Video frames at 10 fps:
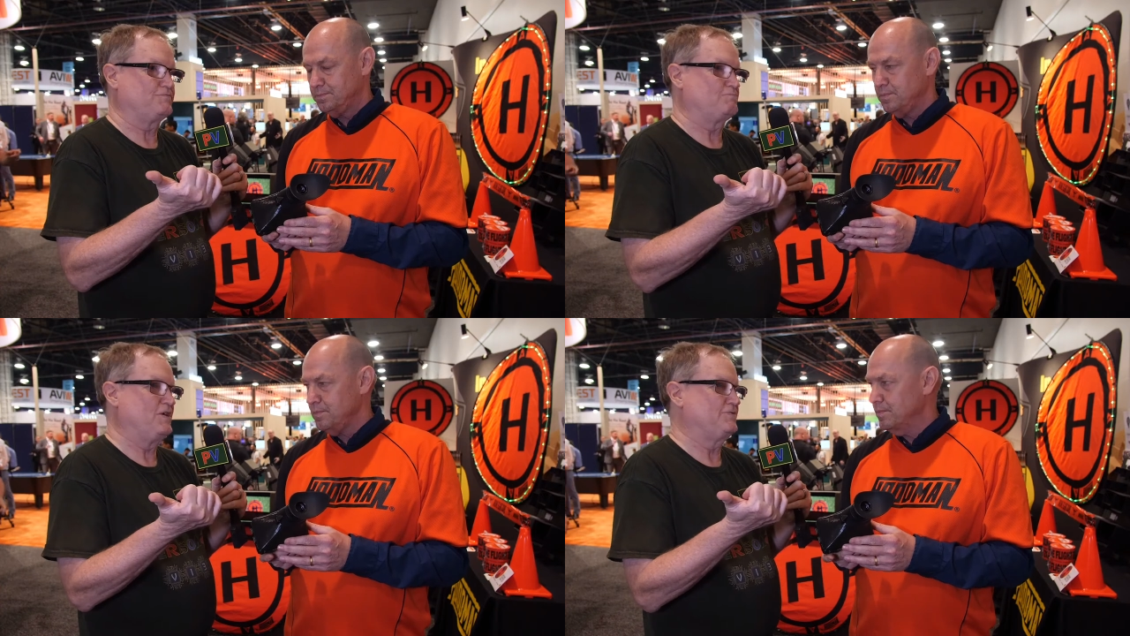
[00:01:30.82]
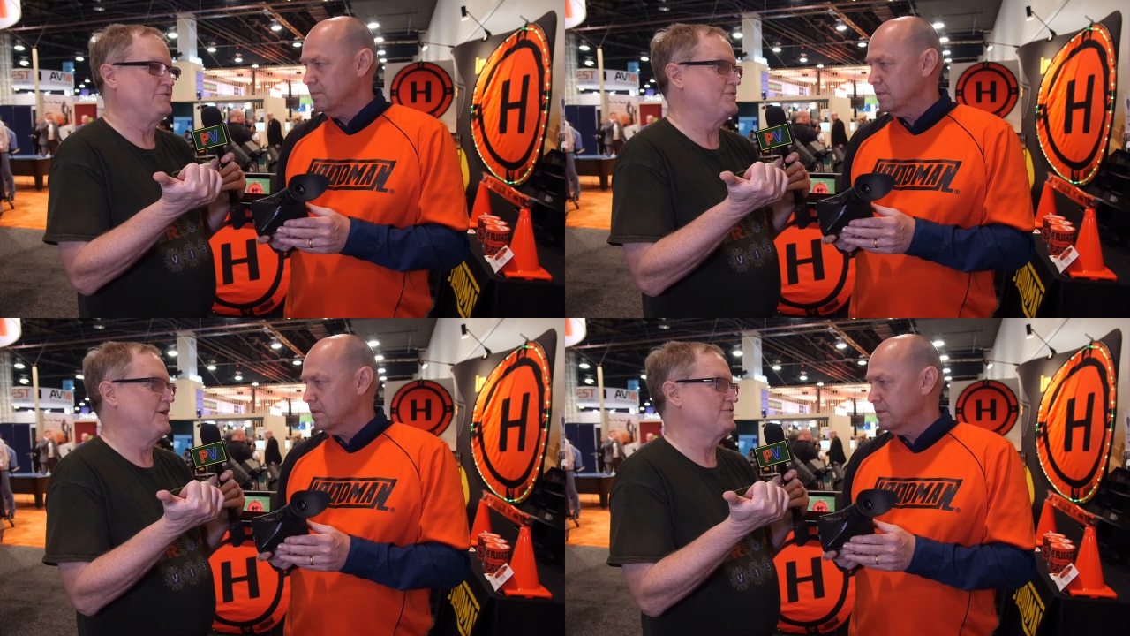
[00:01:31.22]
Speaker 1: spent
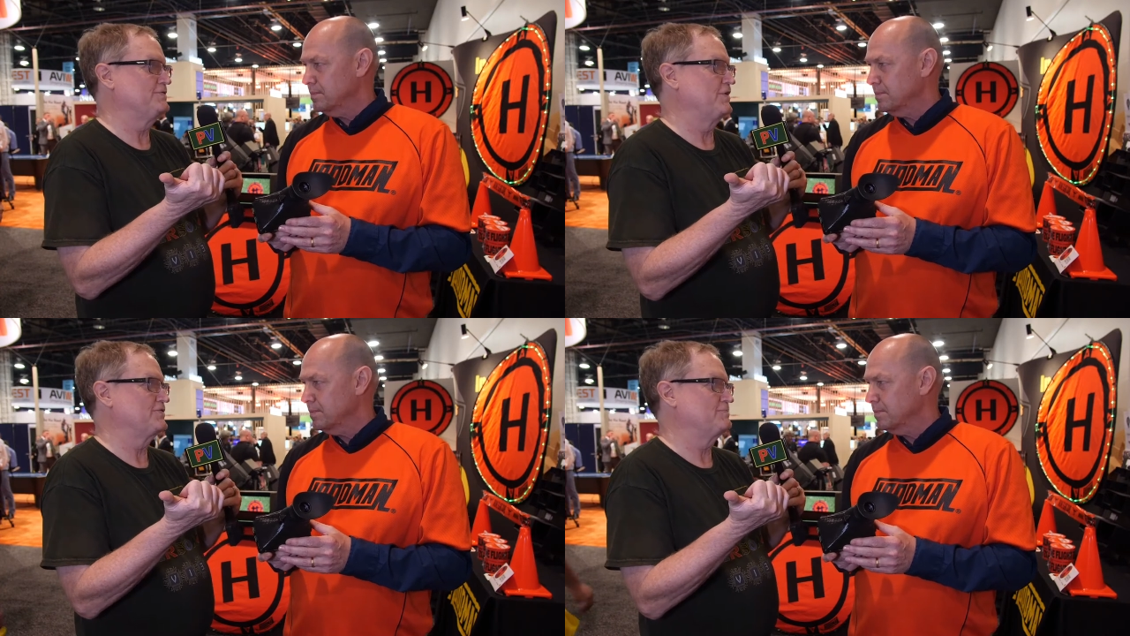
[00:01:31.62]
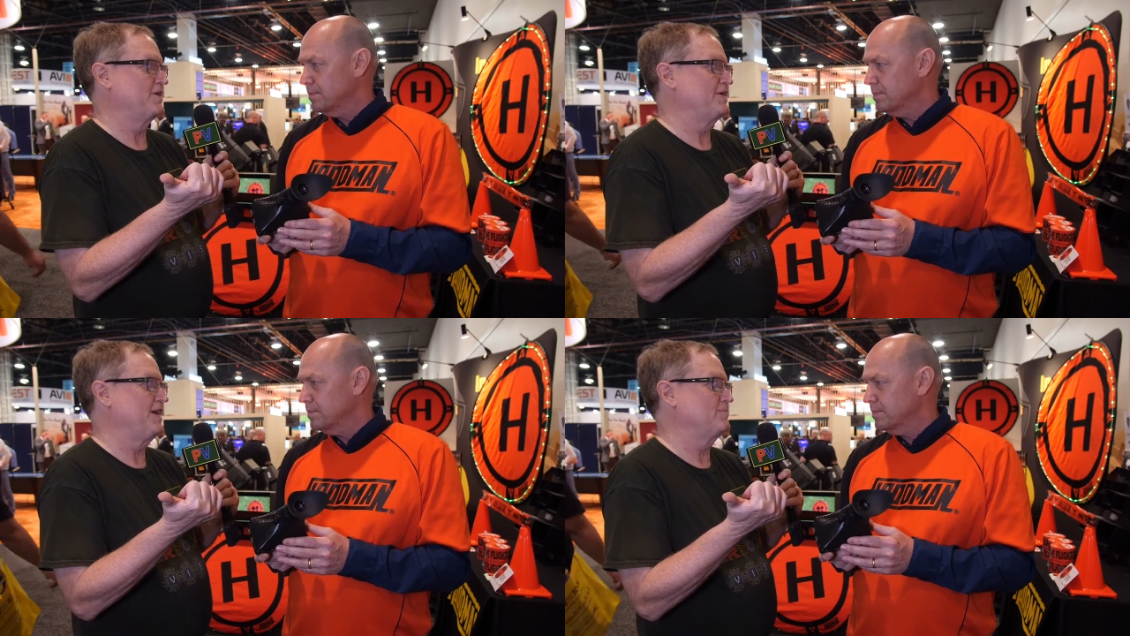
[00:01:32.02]
two thousand dollars on
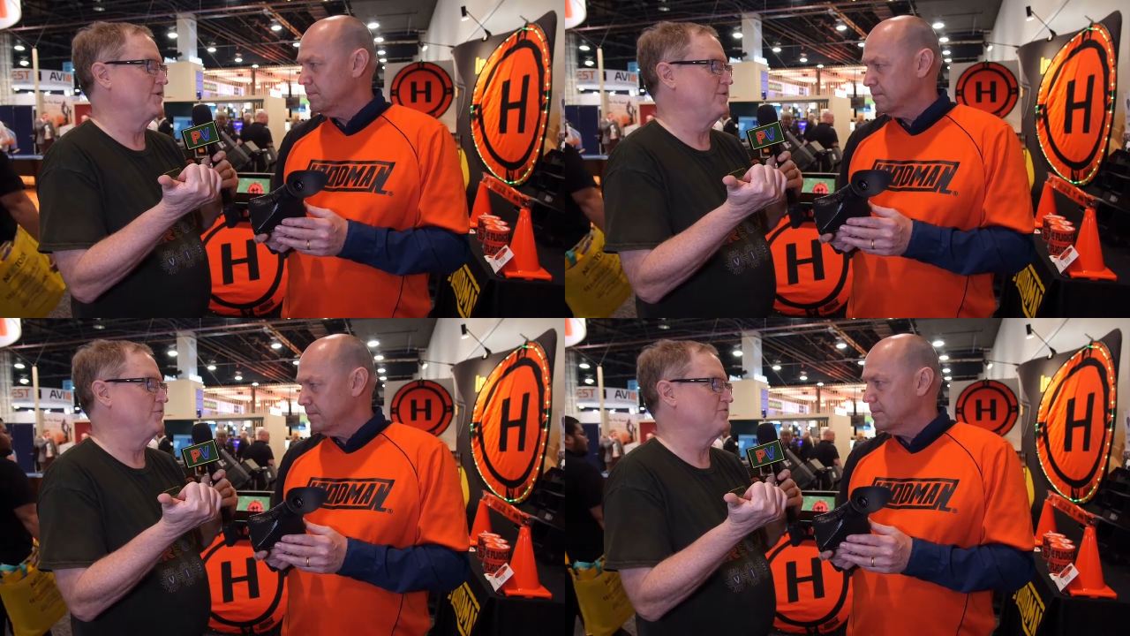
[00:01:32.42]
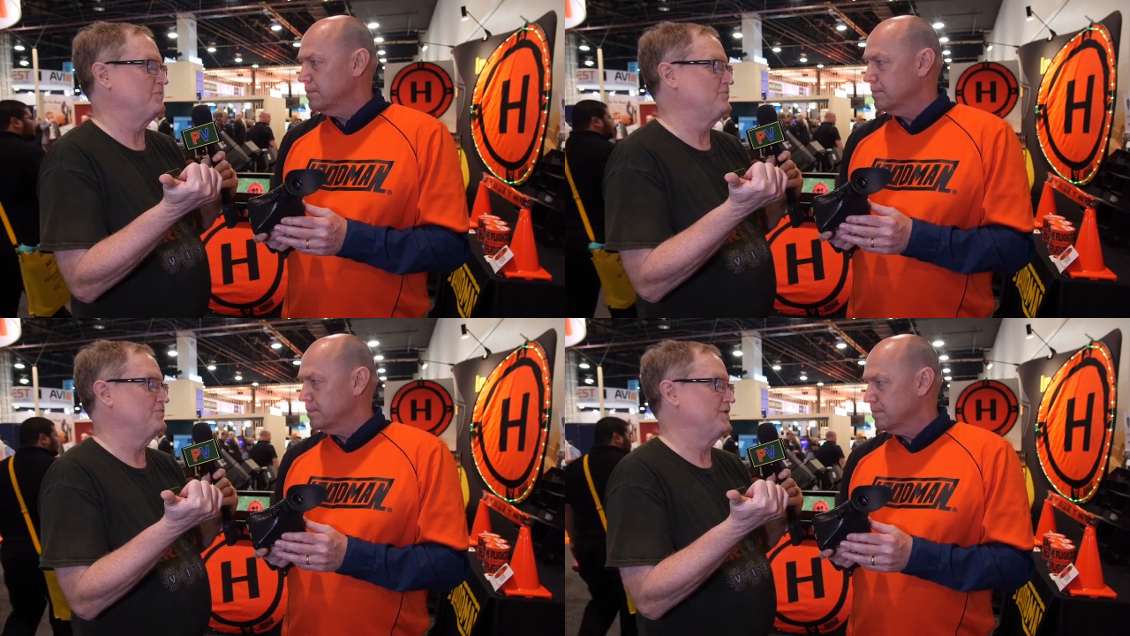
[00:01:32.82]
my camera. I don't want to
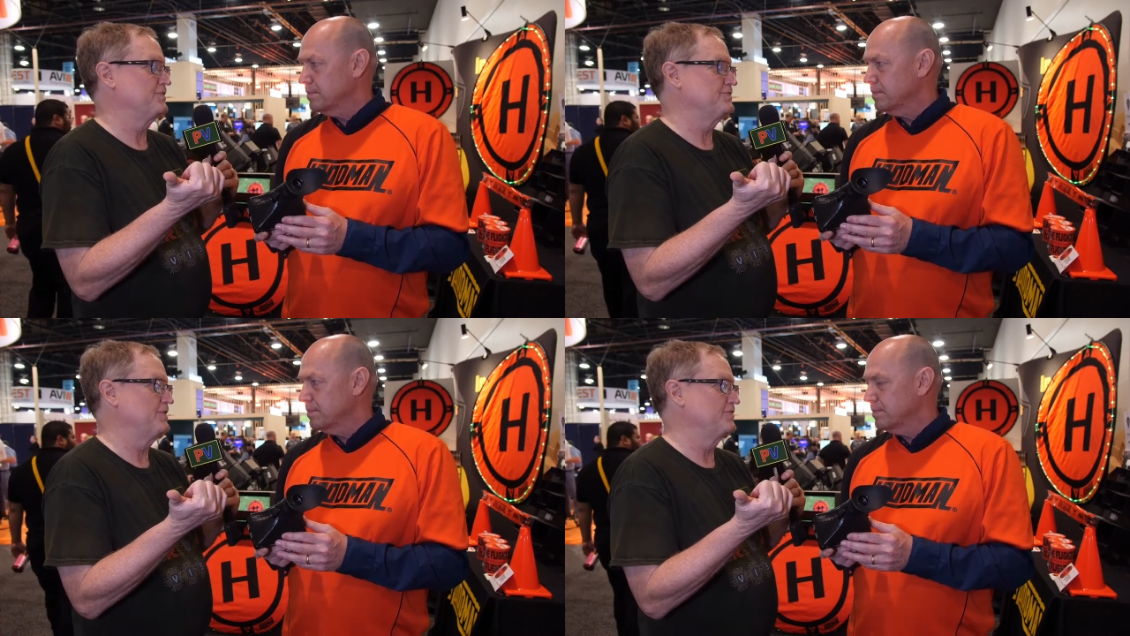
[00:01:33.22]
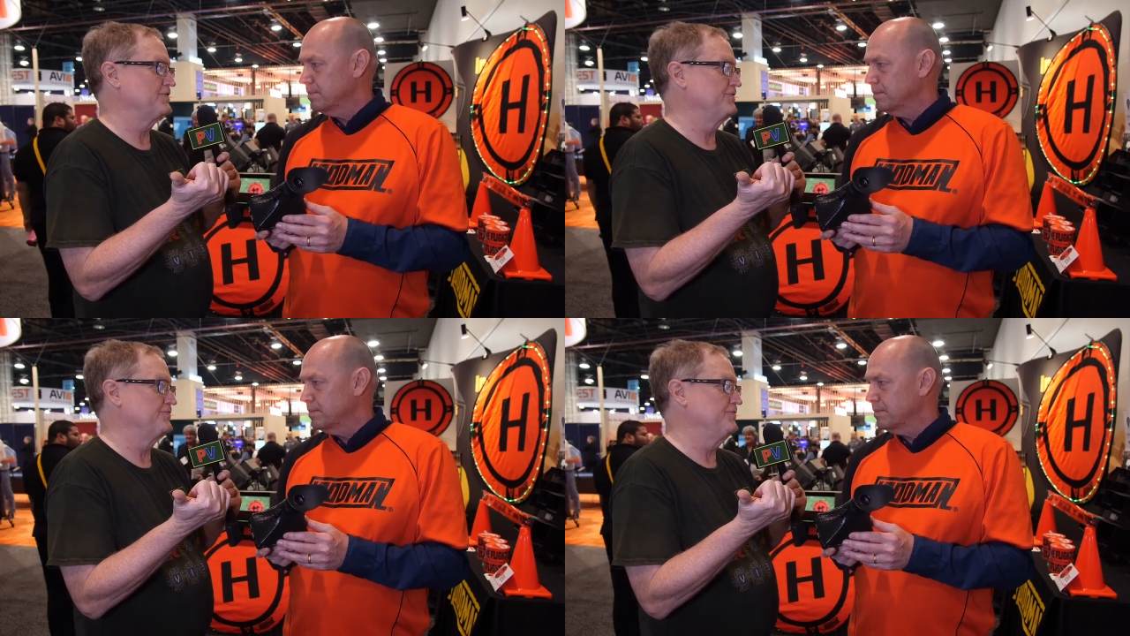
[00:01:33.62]
spend two thousand dollars
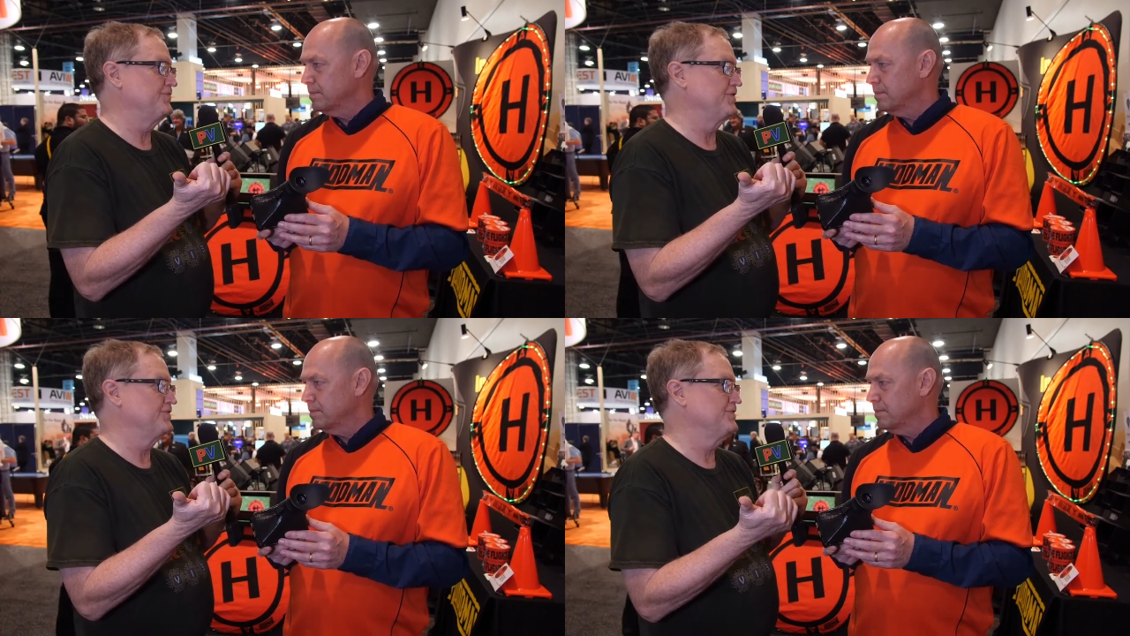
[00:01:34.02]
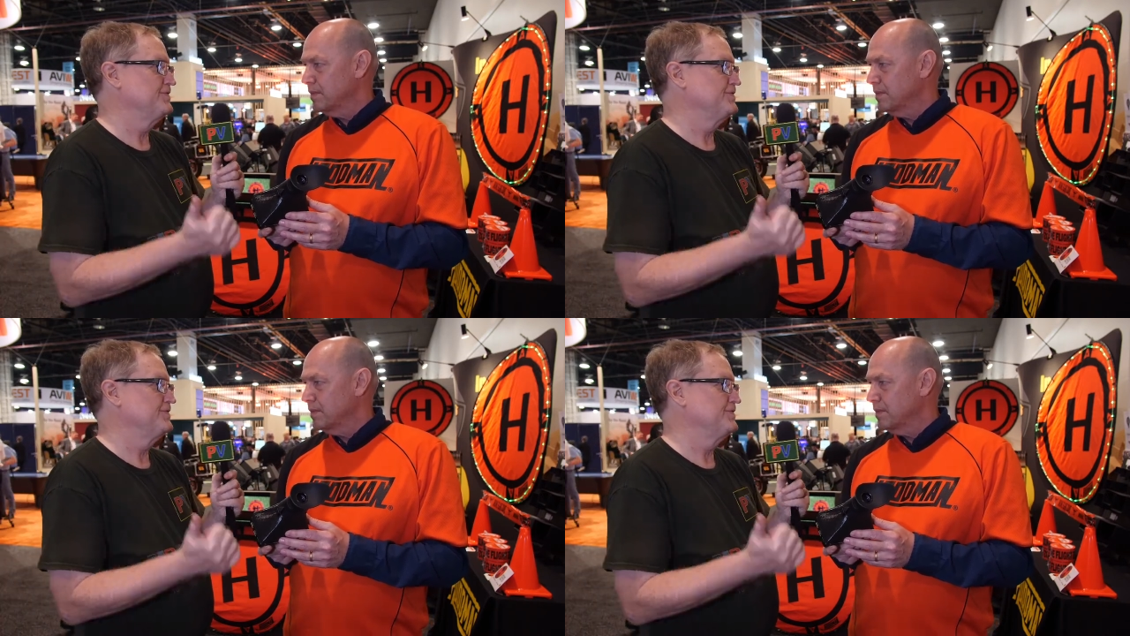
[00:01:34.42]
on a viewfinder.